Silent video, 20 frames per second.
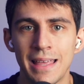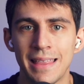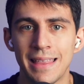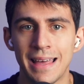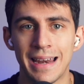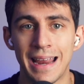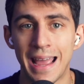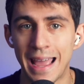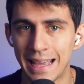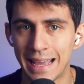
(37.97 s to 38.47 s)

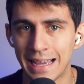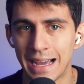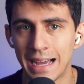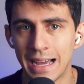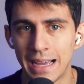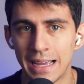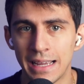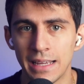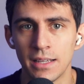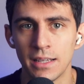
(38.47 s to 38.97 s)
that
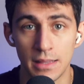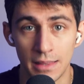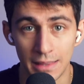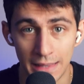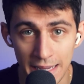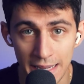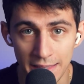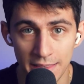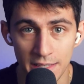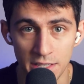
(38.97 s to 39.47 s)
AI
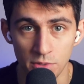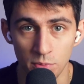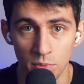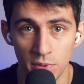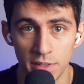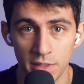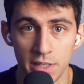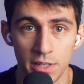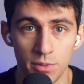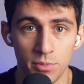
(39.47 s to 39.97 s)
like this
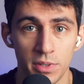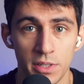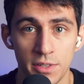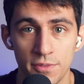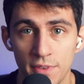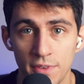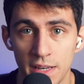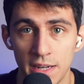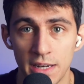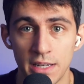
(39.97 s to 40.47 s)
one can really
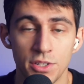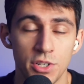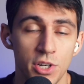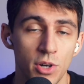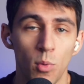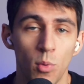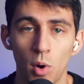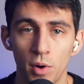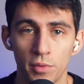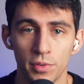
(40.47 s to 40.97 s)
fit into
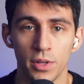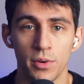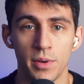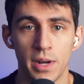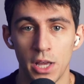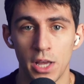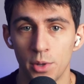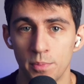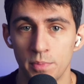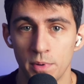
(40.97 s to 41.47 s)
your workflow and
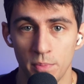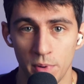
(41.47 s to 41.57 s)
help your